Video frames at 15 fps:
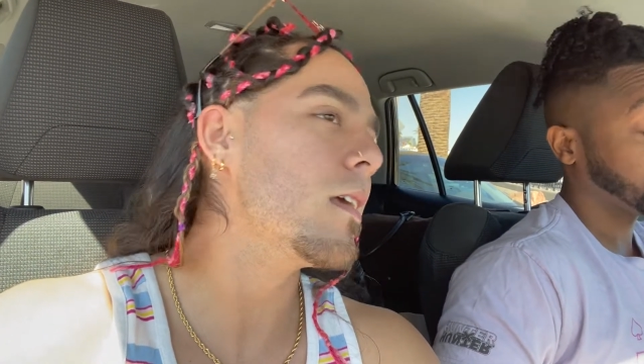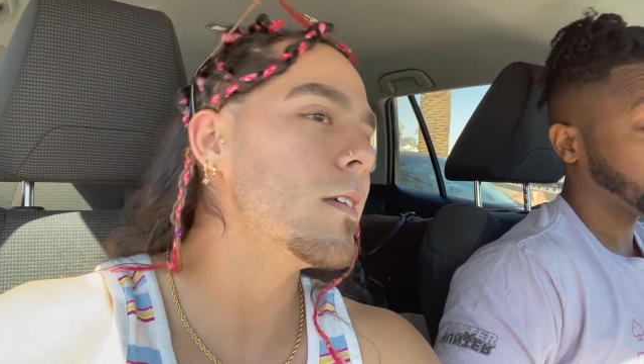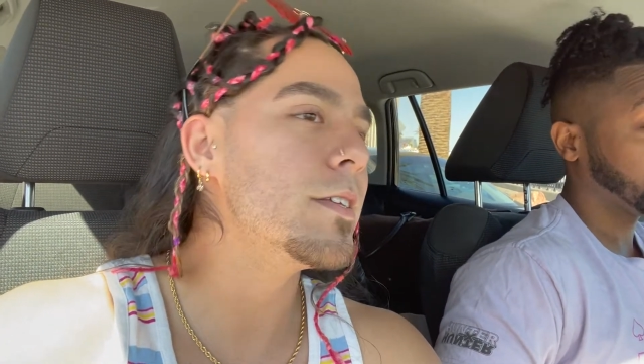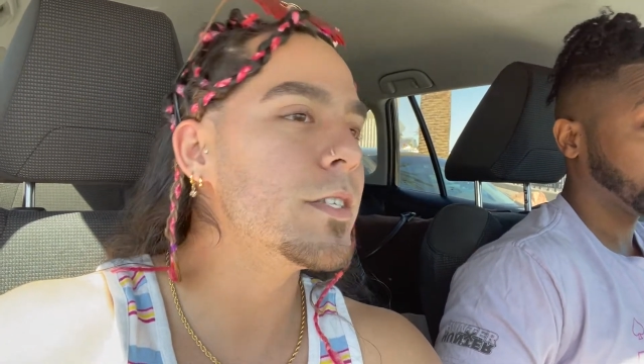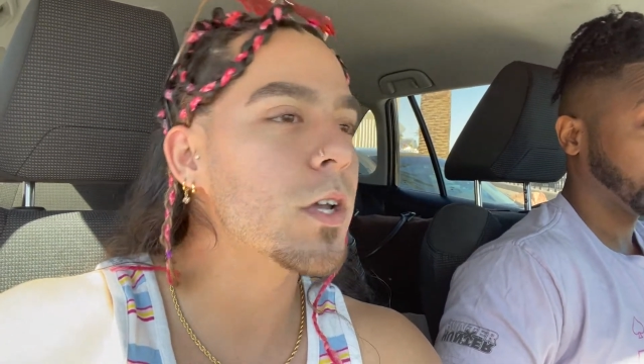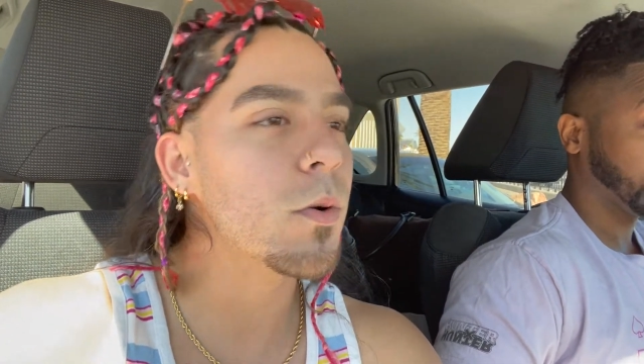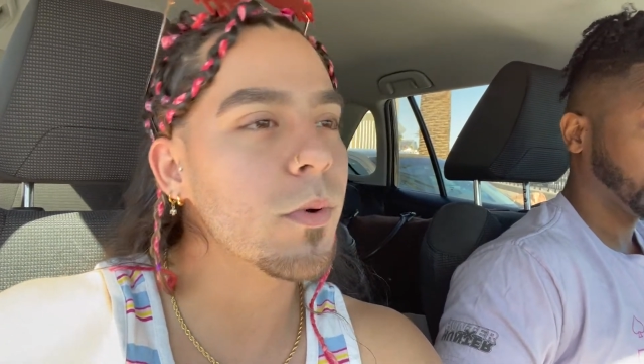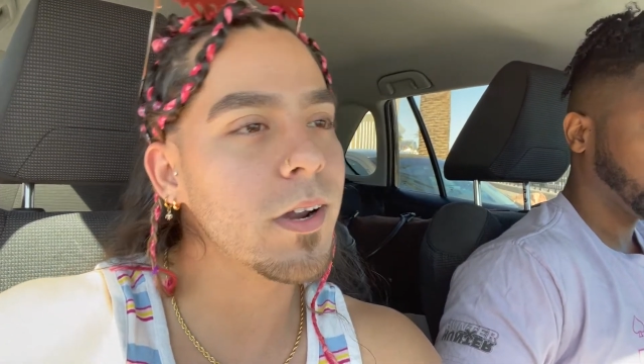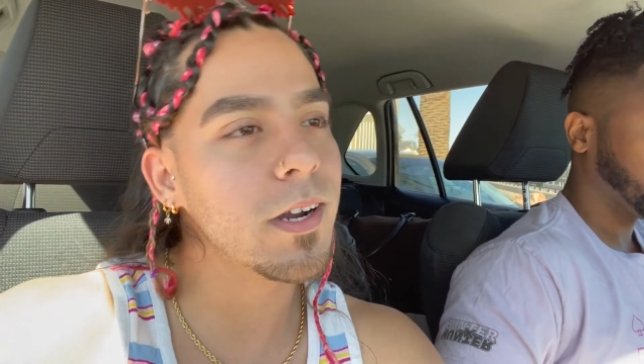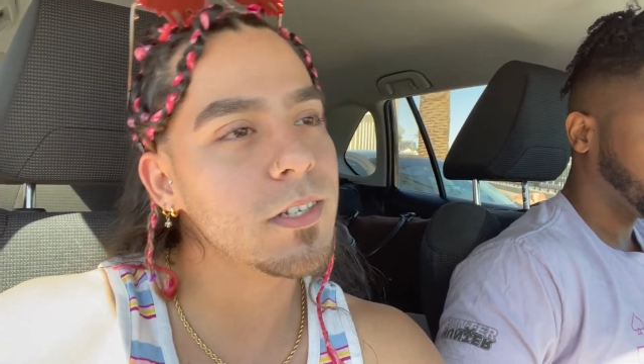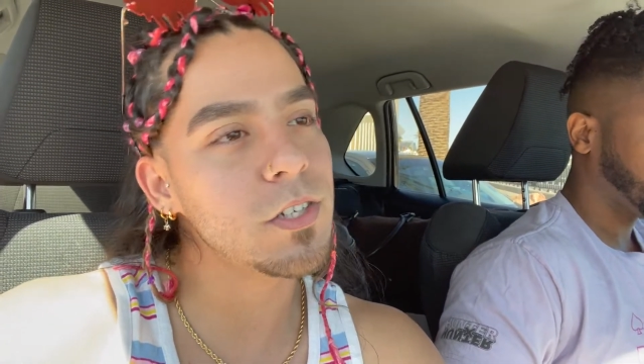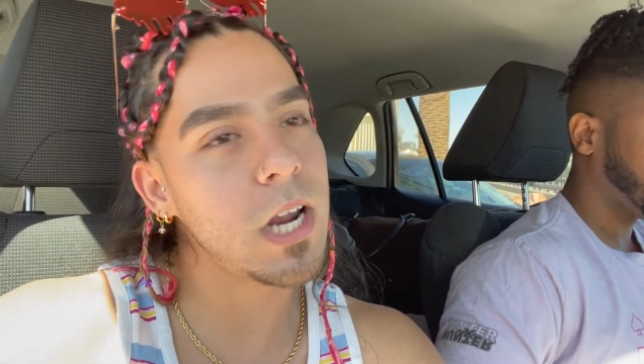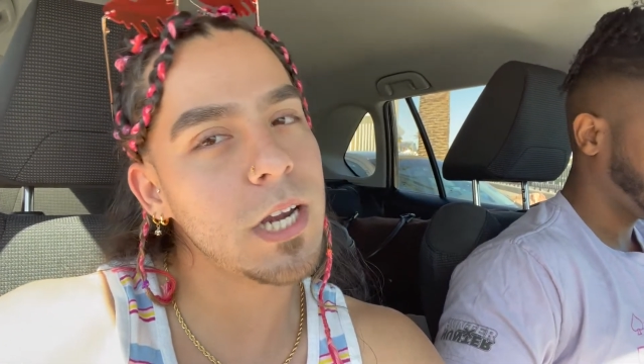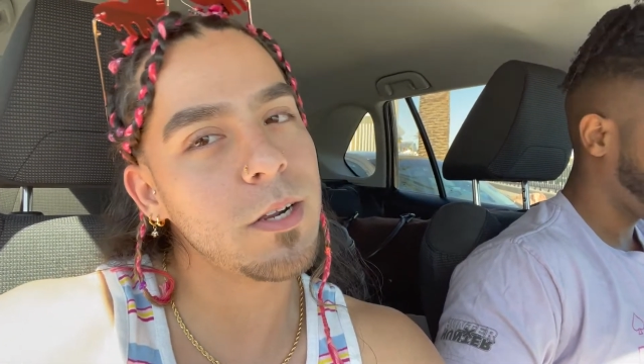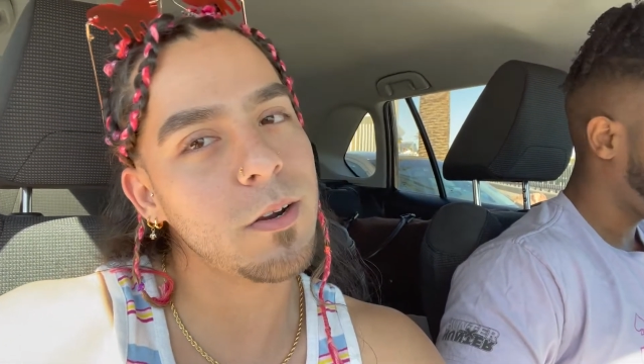So we're gonna
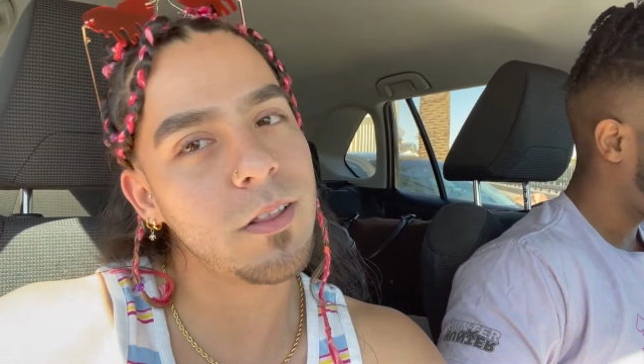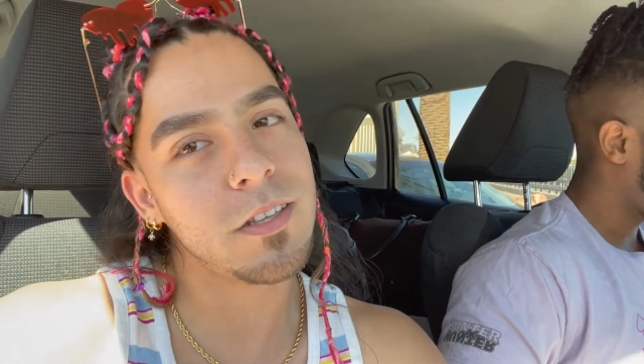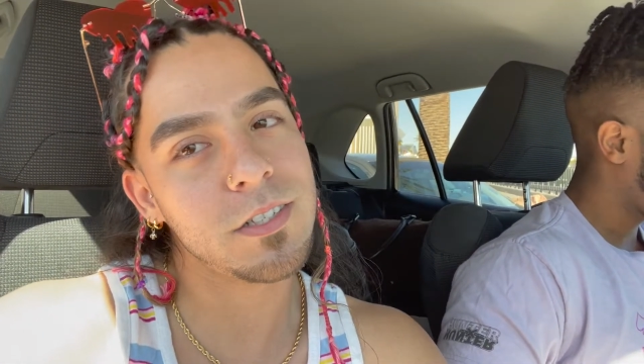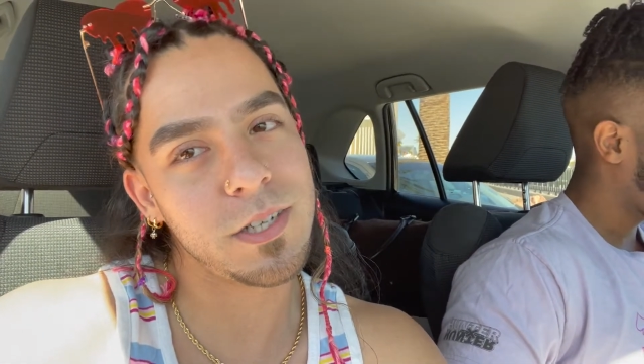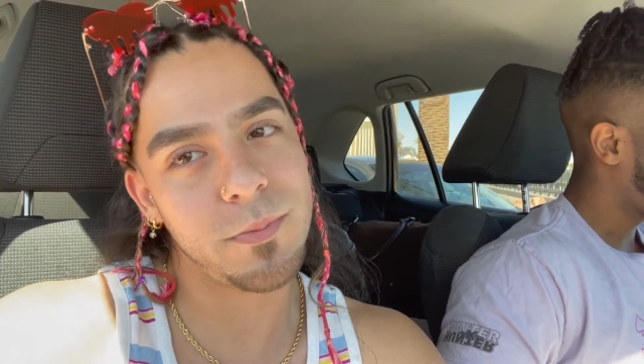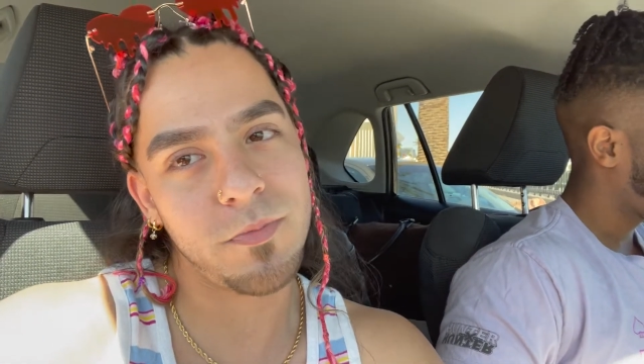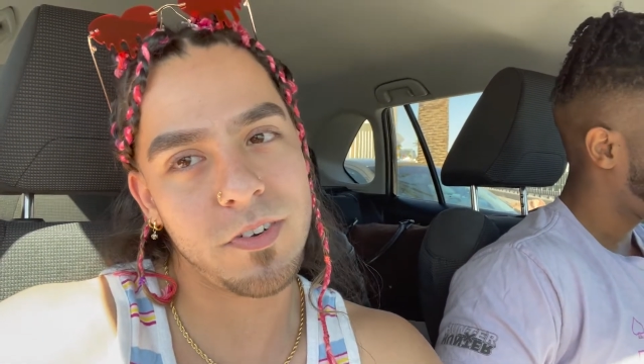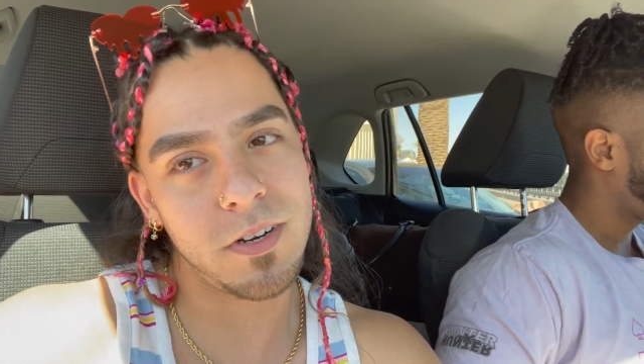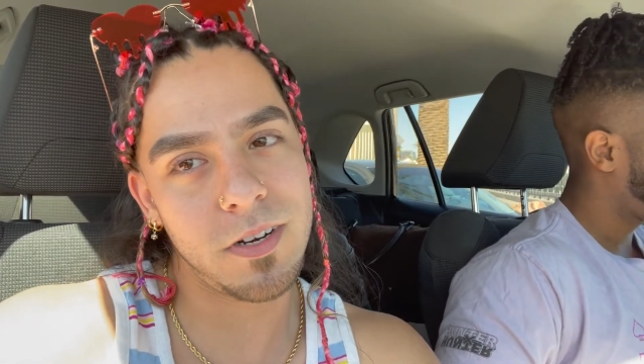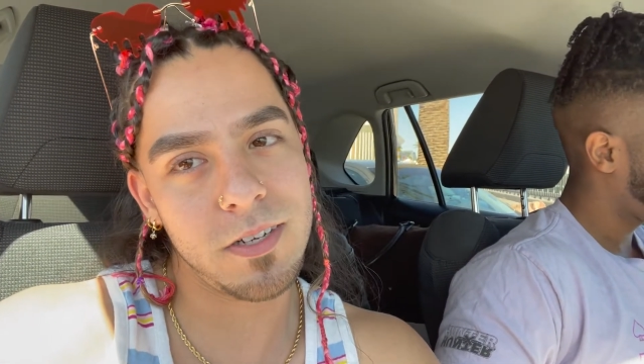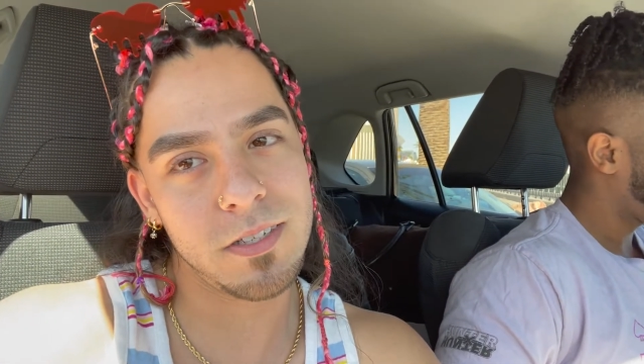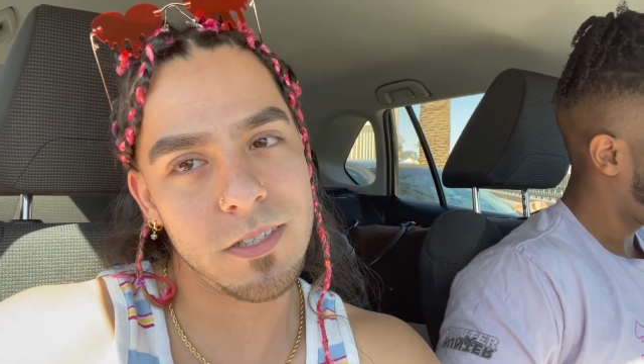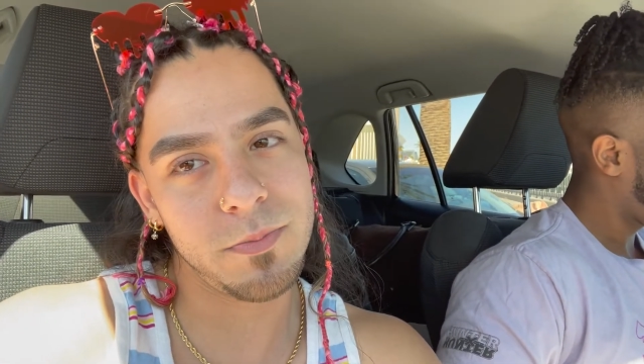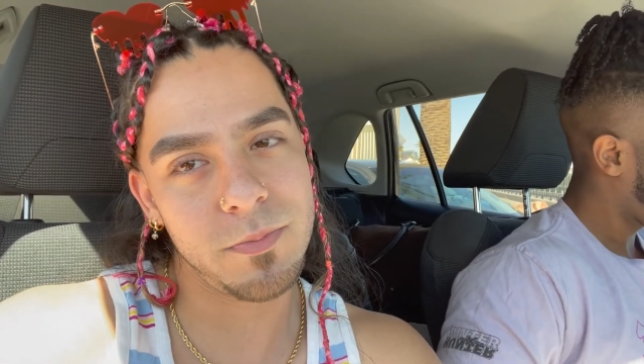try to go to the gym first